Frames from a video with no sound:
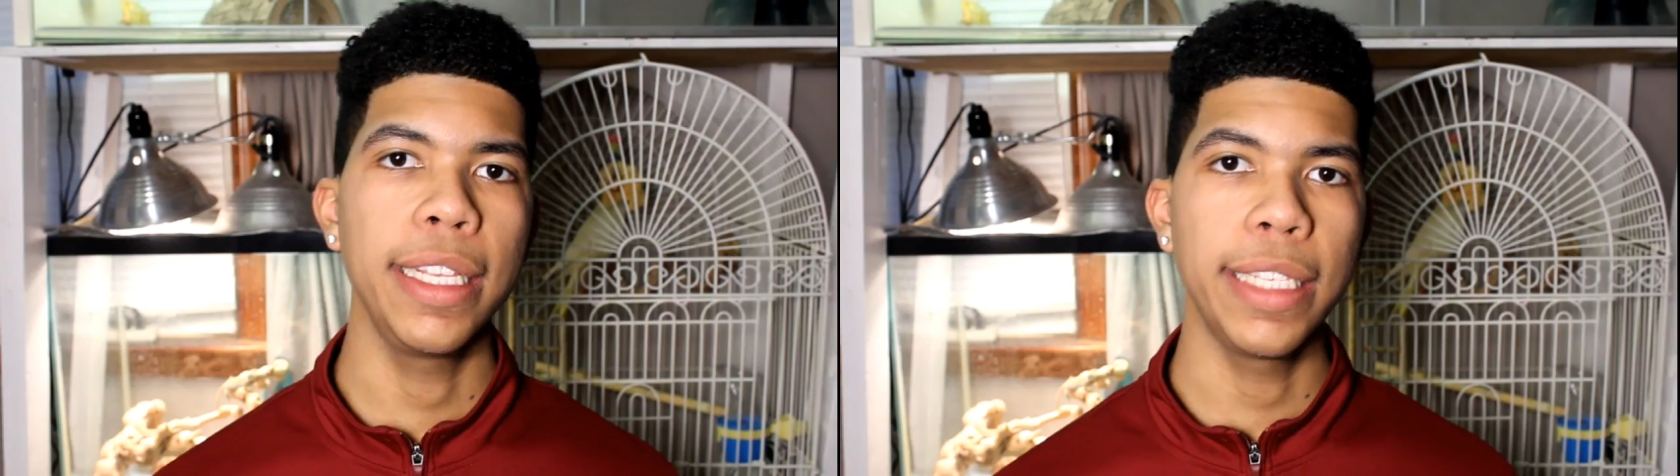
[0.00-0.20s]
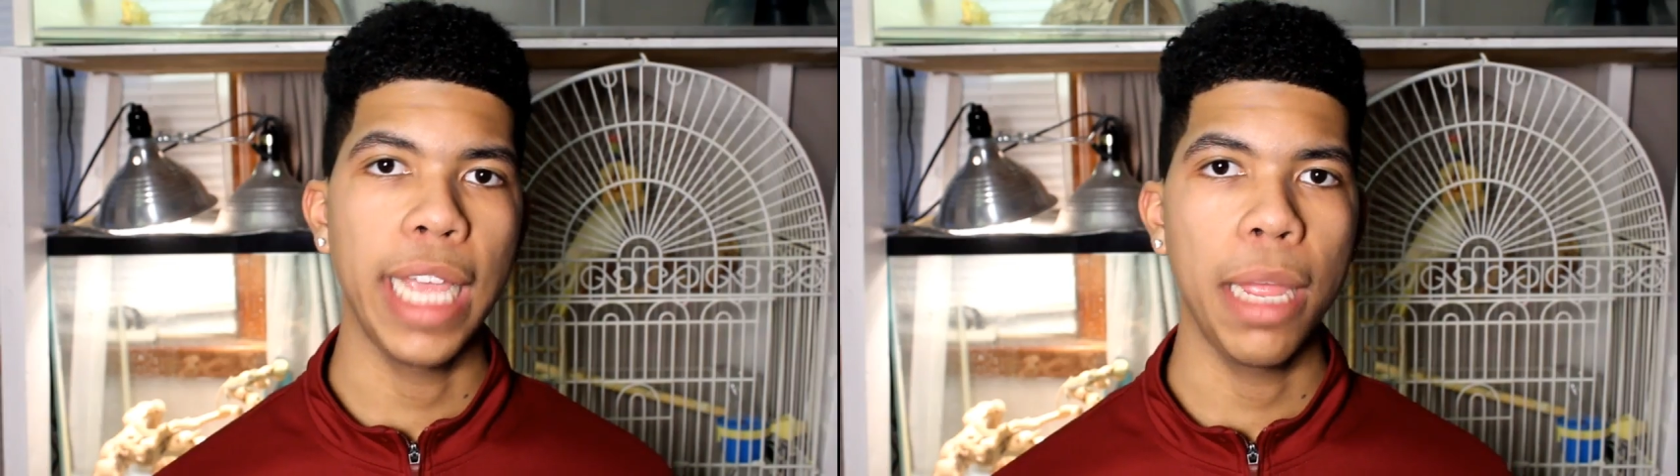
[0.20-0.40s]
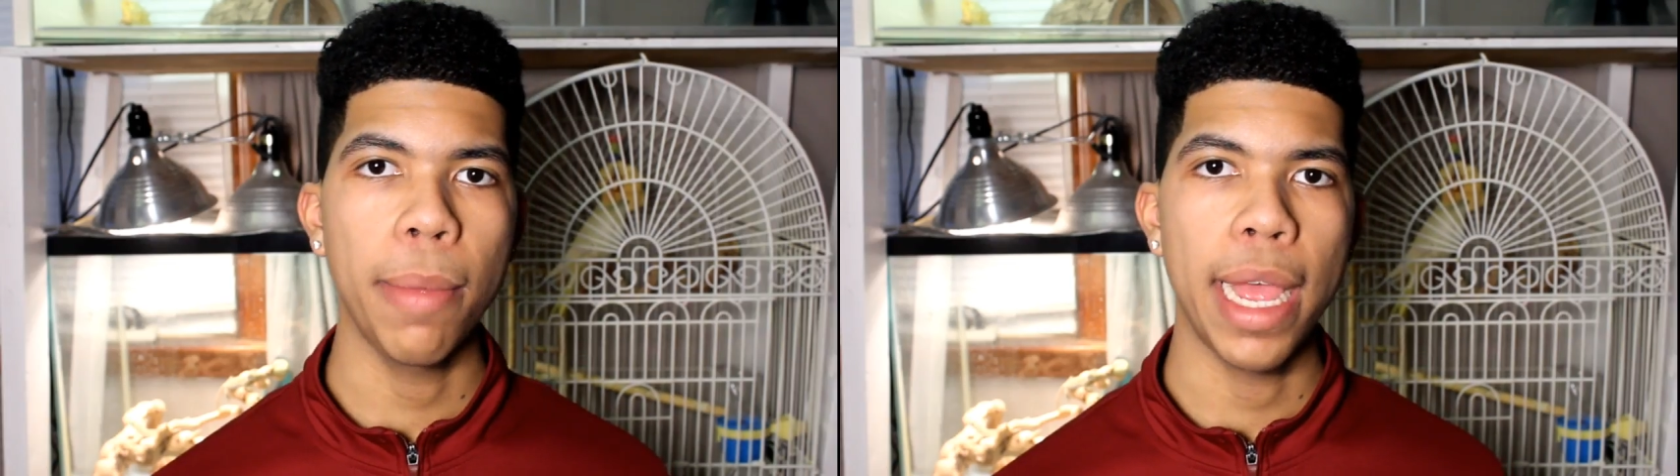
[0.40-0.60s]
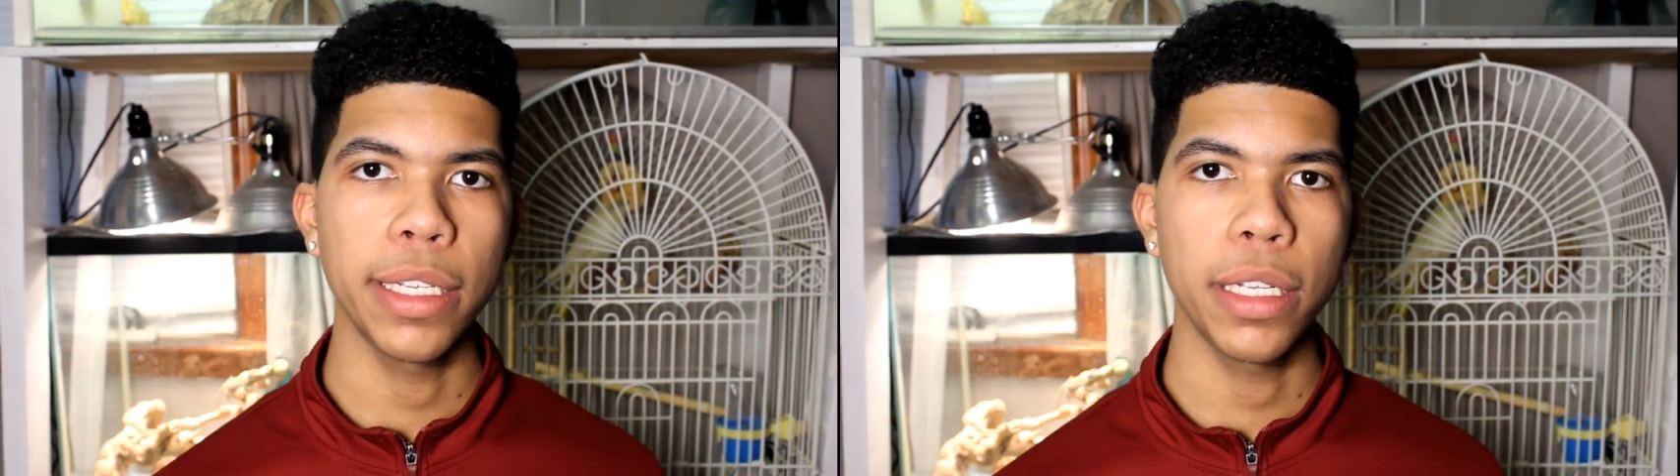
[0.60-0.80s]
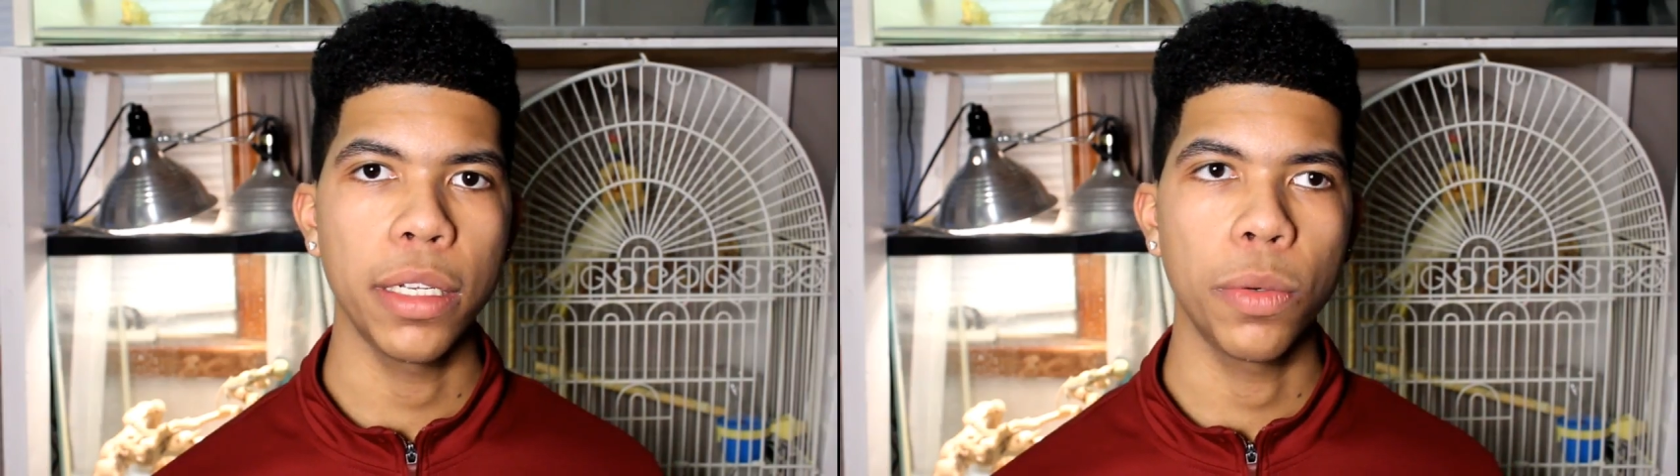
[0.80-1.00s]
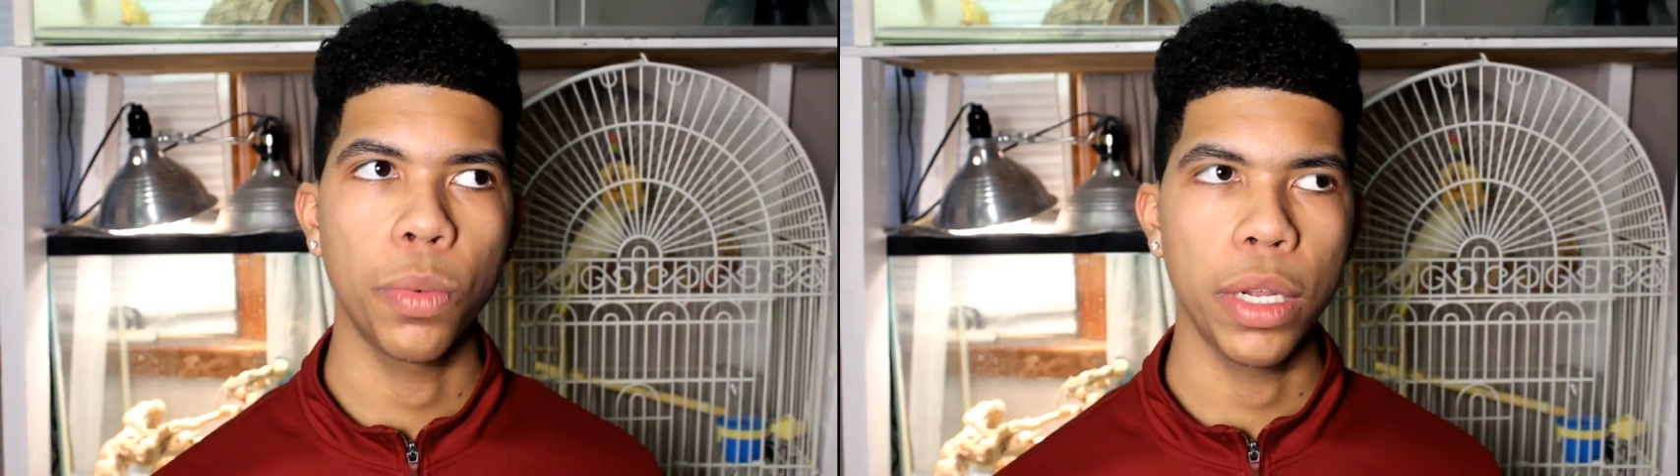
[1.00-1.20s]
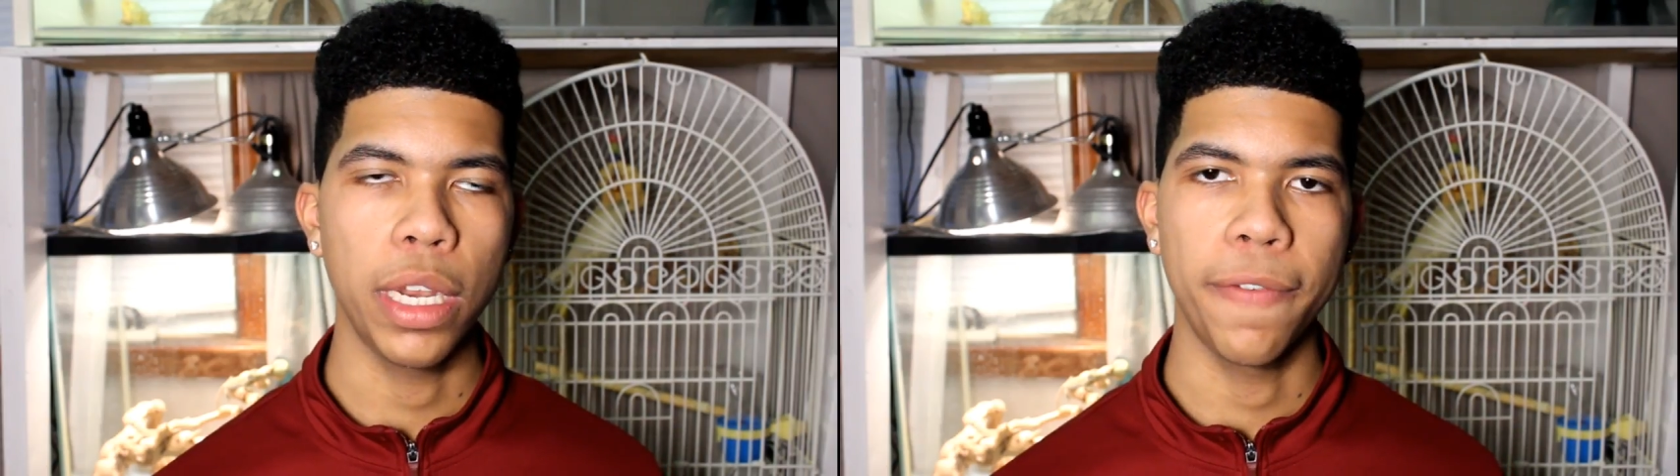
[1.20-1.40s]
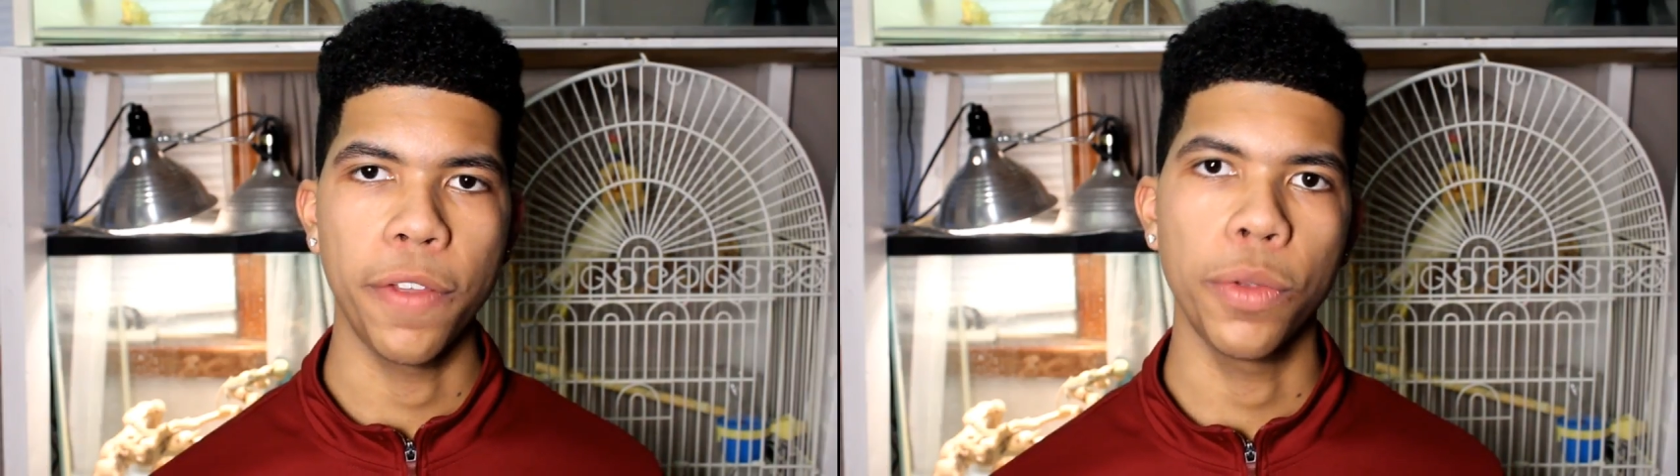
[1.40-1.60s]
the same as it would
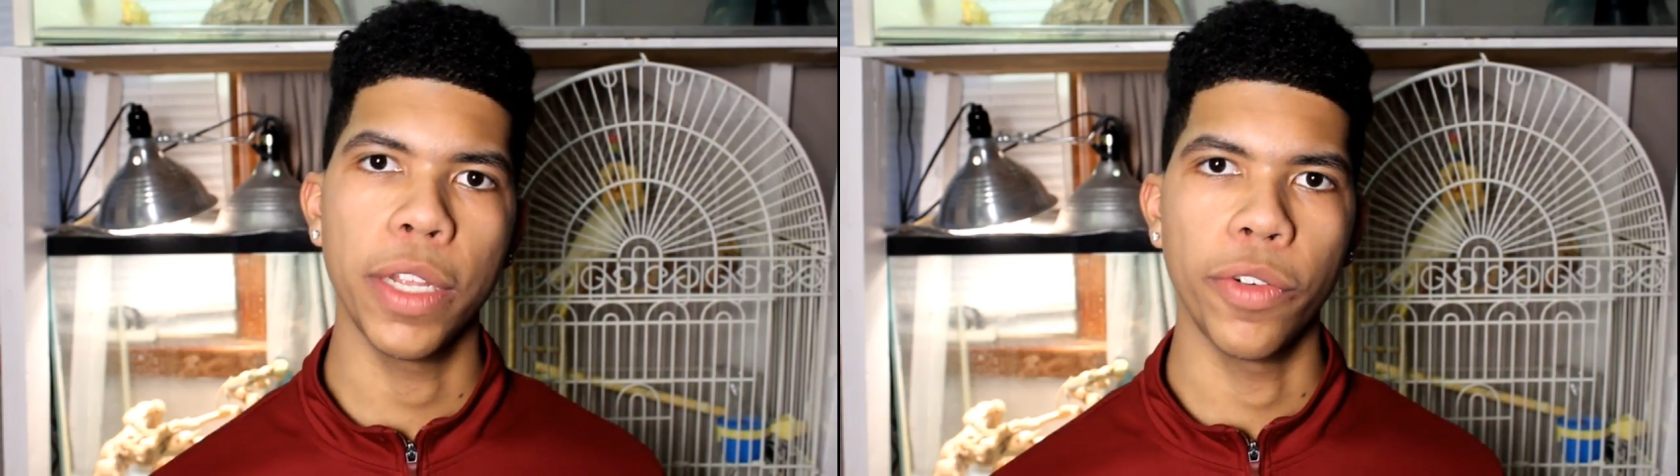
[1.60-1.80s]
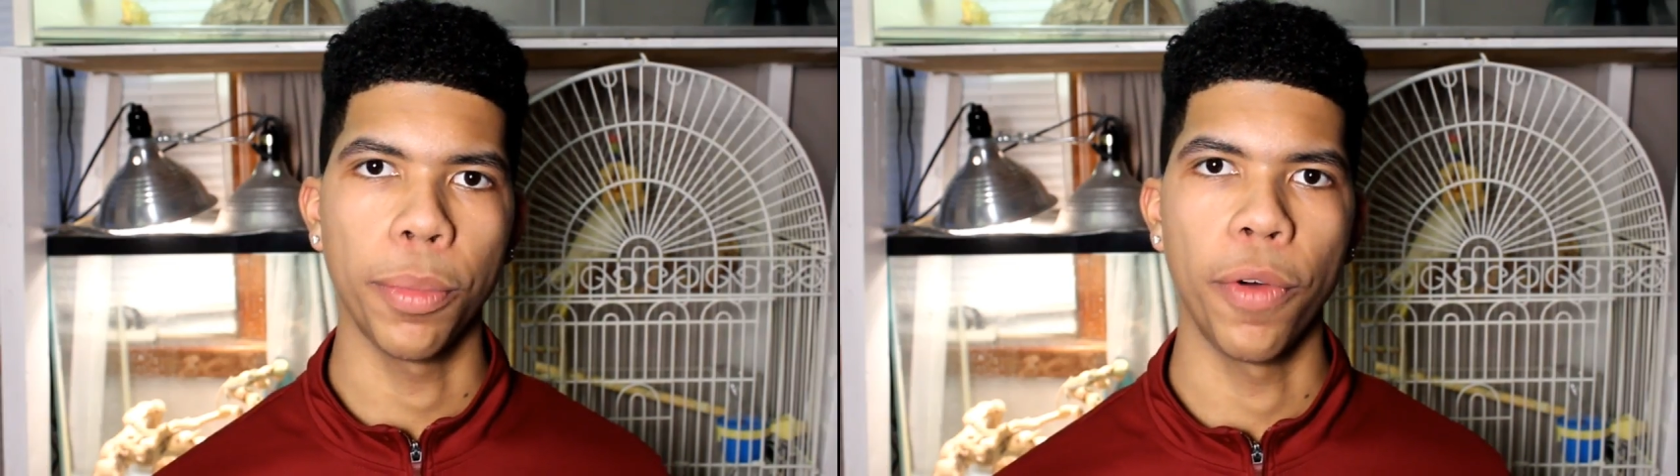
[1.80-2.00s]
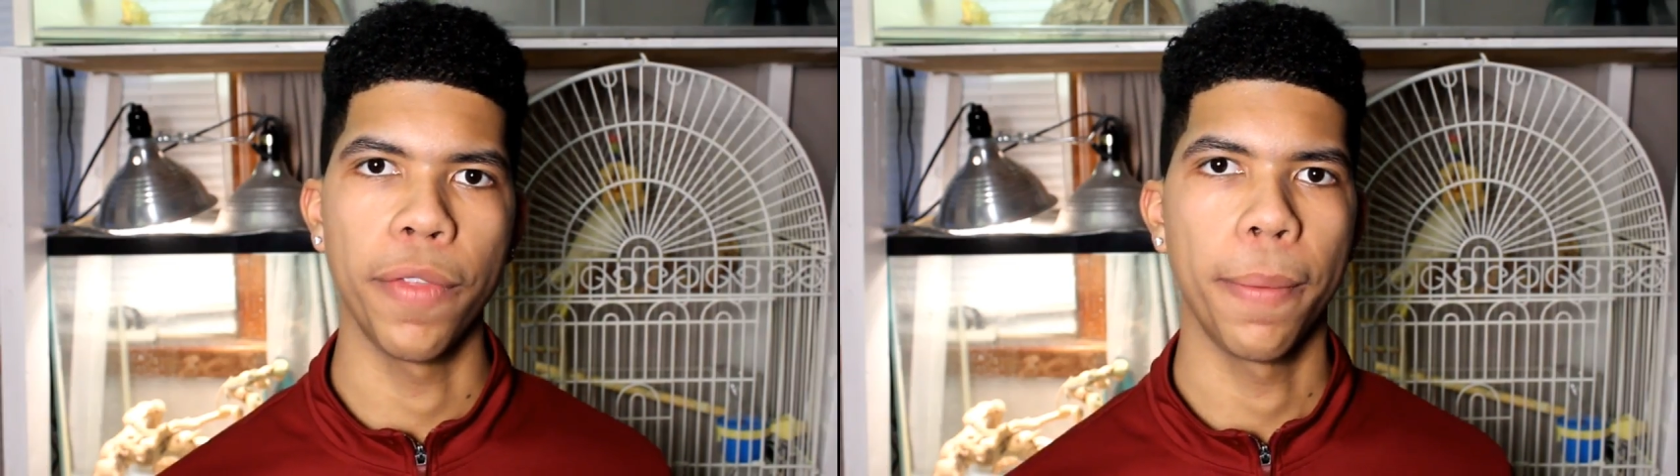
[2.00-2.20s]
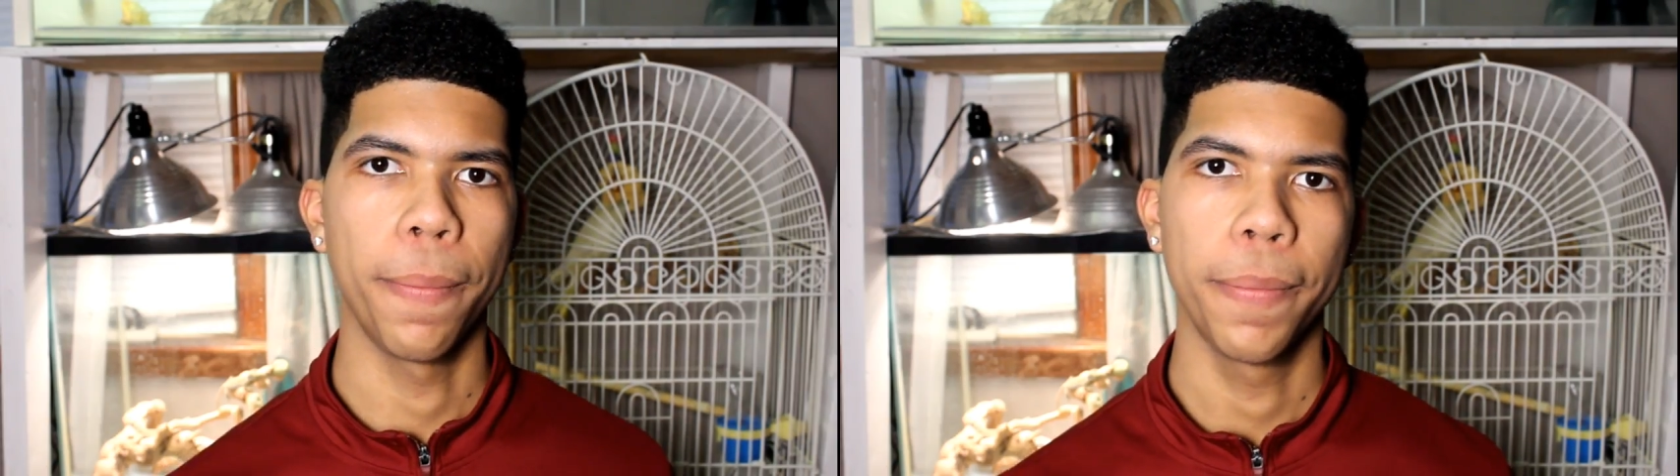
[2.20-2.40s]
if you did remove them.